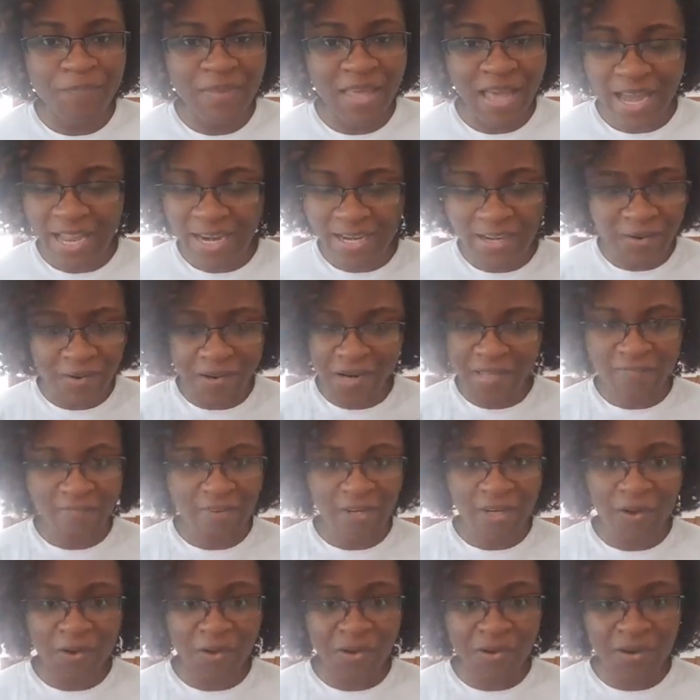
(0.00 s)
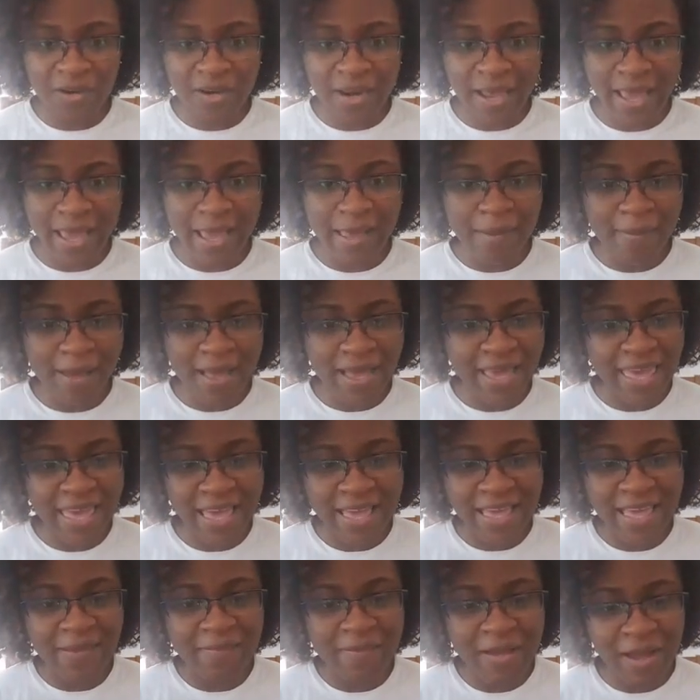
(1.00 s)
I don't even know your name. I
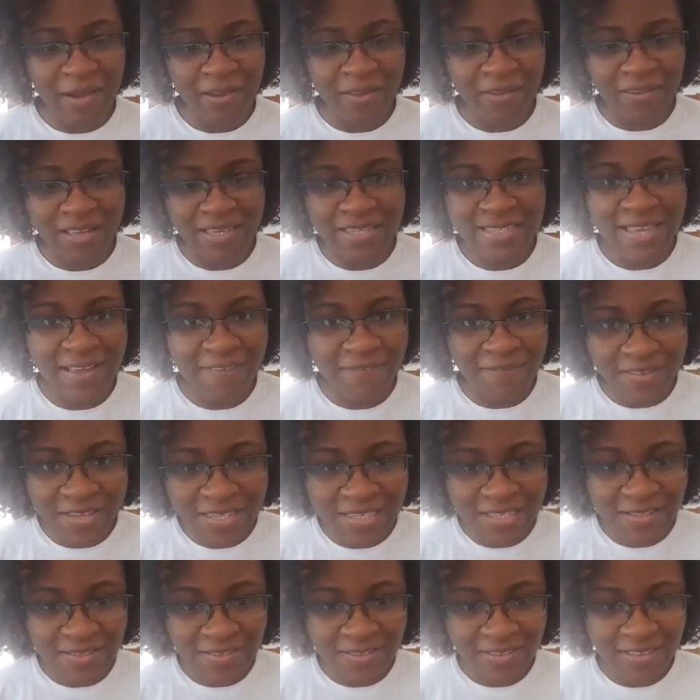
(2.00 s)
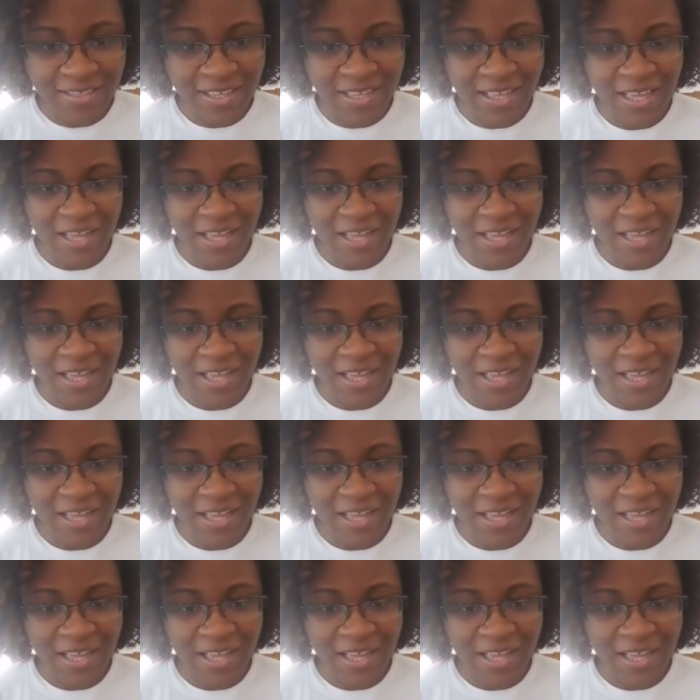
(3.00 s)
can't keep calling you Let's Get Fiscal.